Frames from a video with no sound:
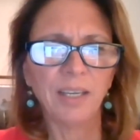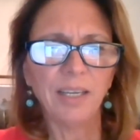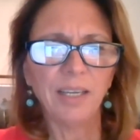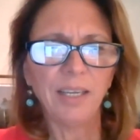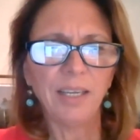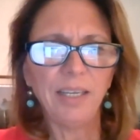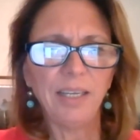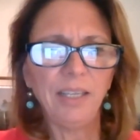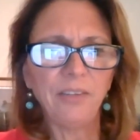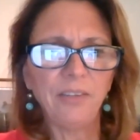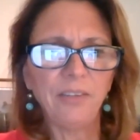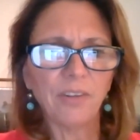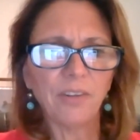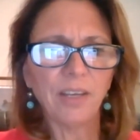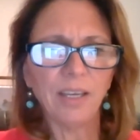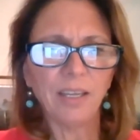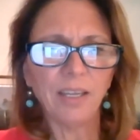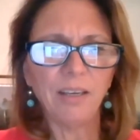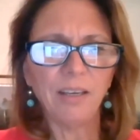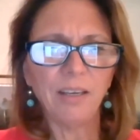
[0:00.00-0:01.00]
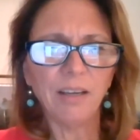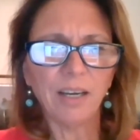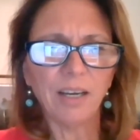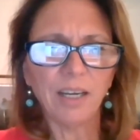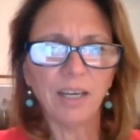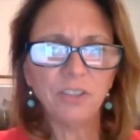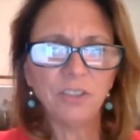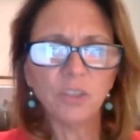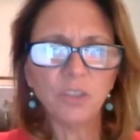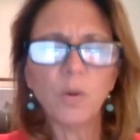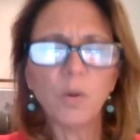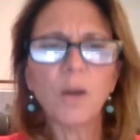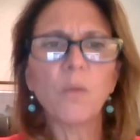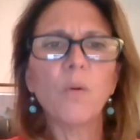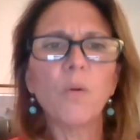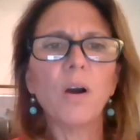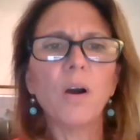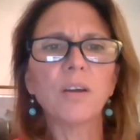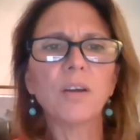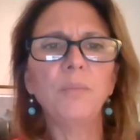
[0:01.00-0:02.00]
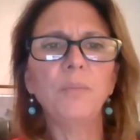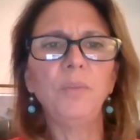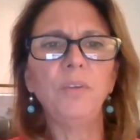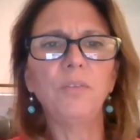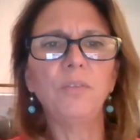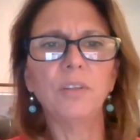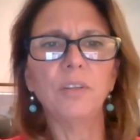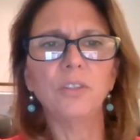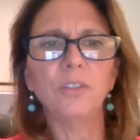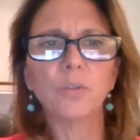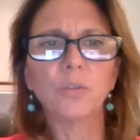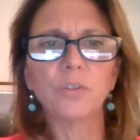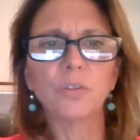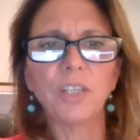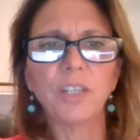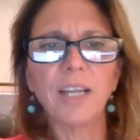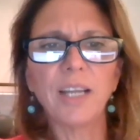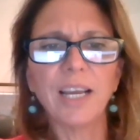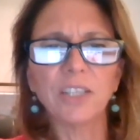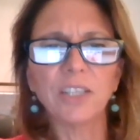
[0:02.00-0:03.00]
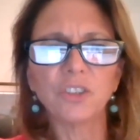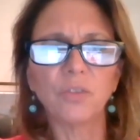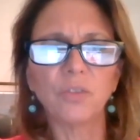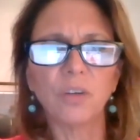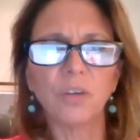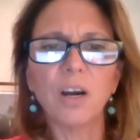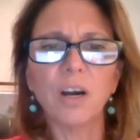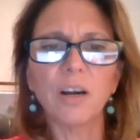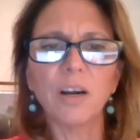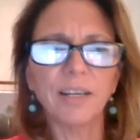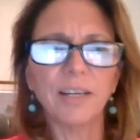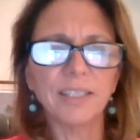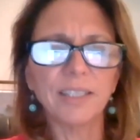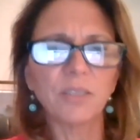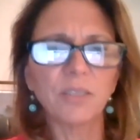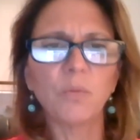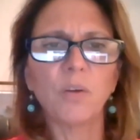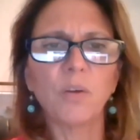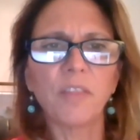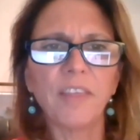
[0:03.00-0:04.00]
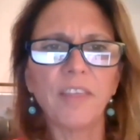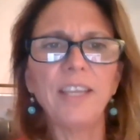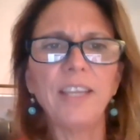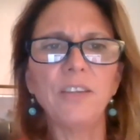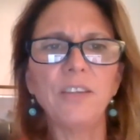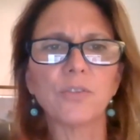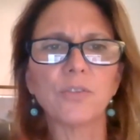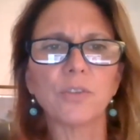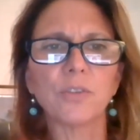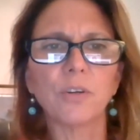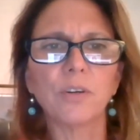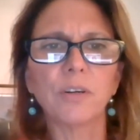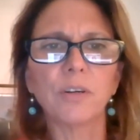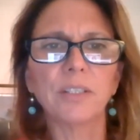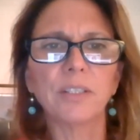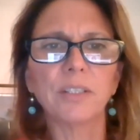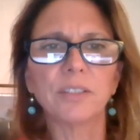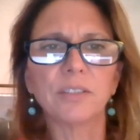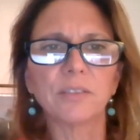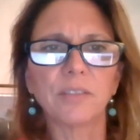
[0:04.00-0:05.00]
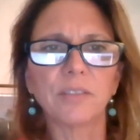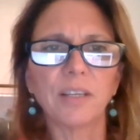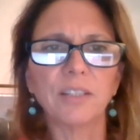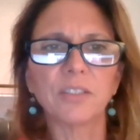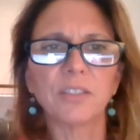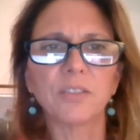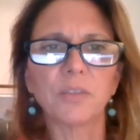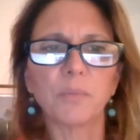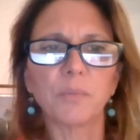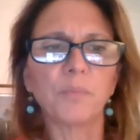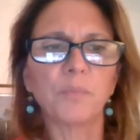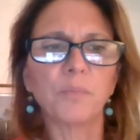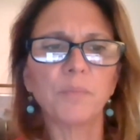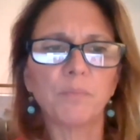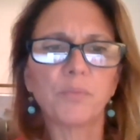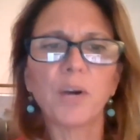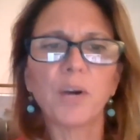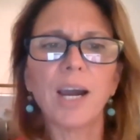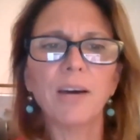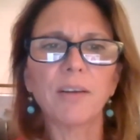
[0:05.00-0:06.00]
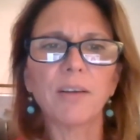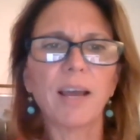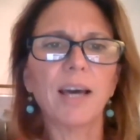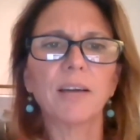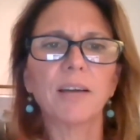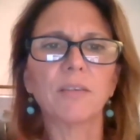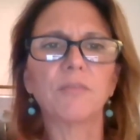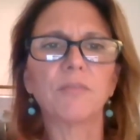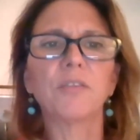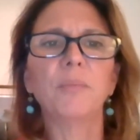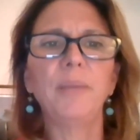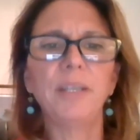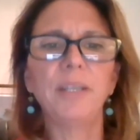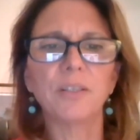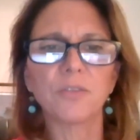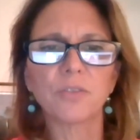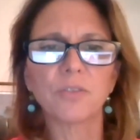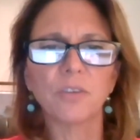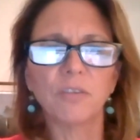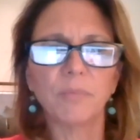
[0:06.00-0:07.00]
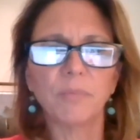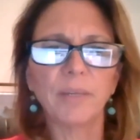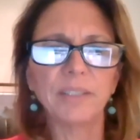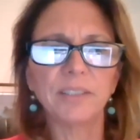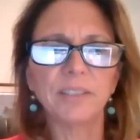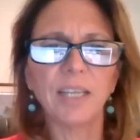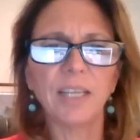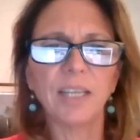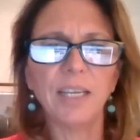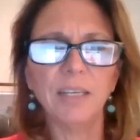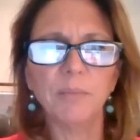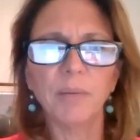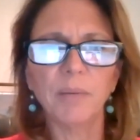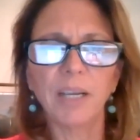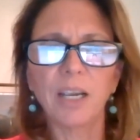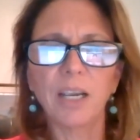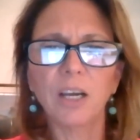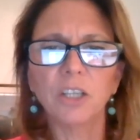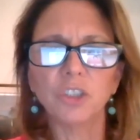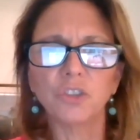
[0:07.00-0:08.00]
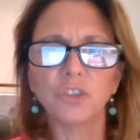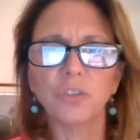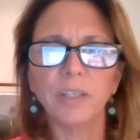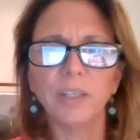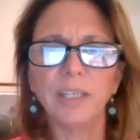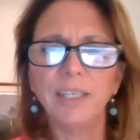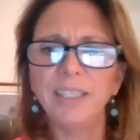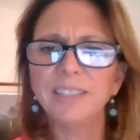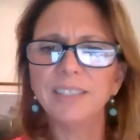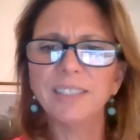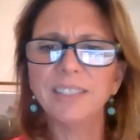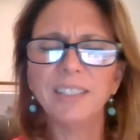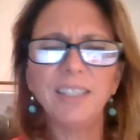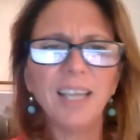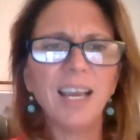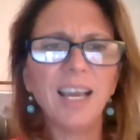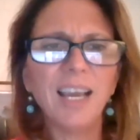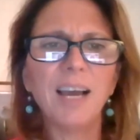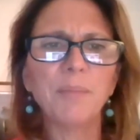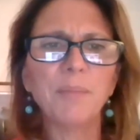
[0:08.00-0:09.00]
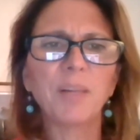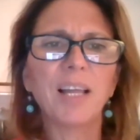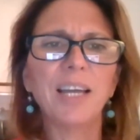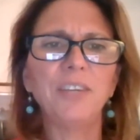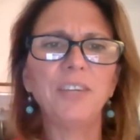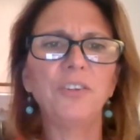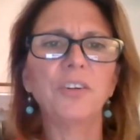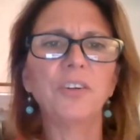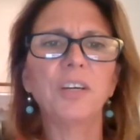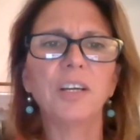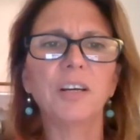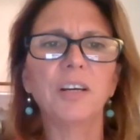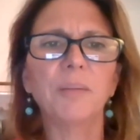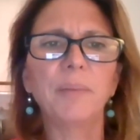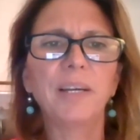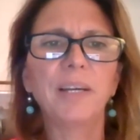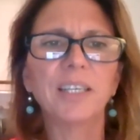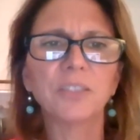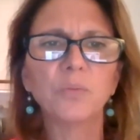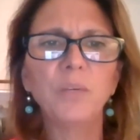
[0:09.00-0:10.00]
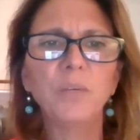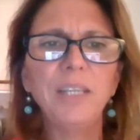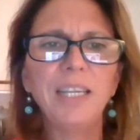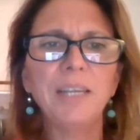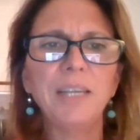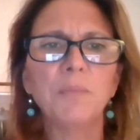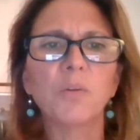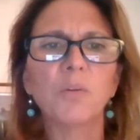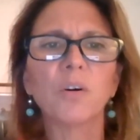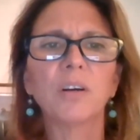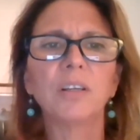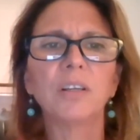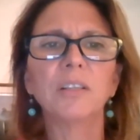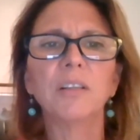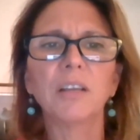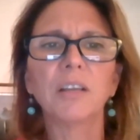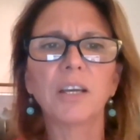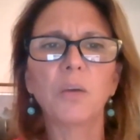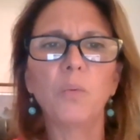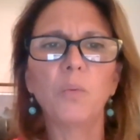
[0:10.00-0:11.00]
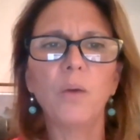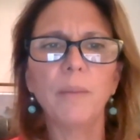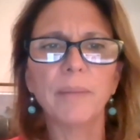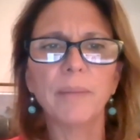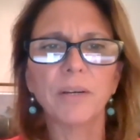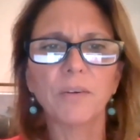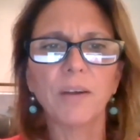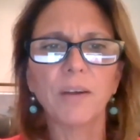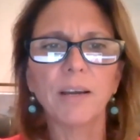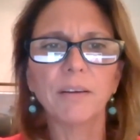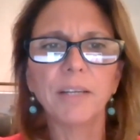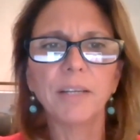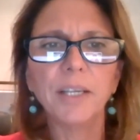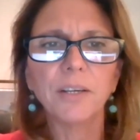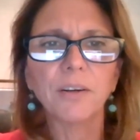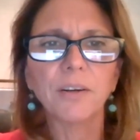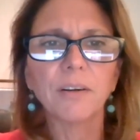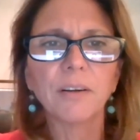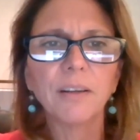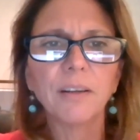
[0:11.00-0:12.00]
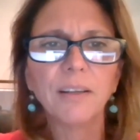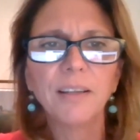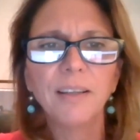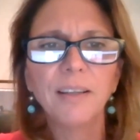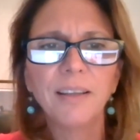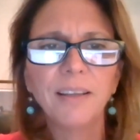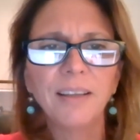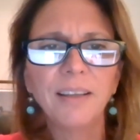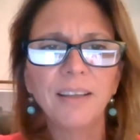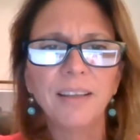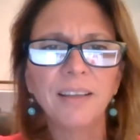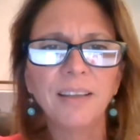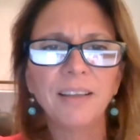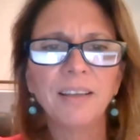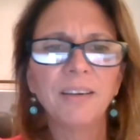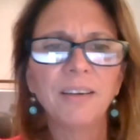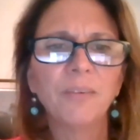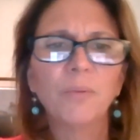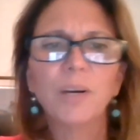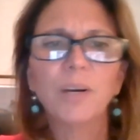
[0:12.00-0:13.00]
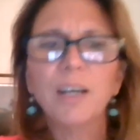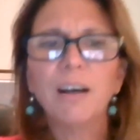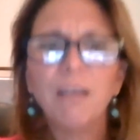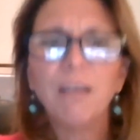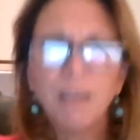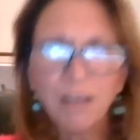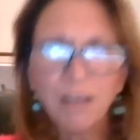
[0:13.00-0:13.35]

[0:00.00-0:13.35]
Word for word: and he said, uh, I just want to welcome you to the Georgia National Guard. And I said, Well, thank you, sir. It's, it's a proud honor for me to serve my state and my country. And he said, Yeah, I'm glad you're here because we need more good looking women around here. Well,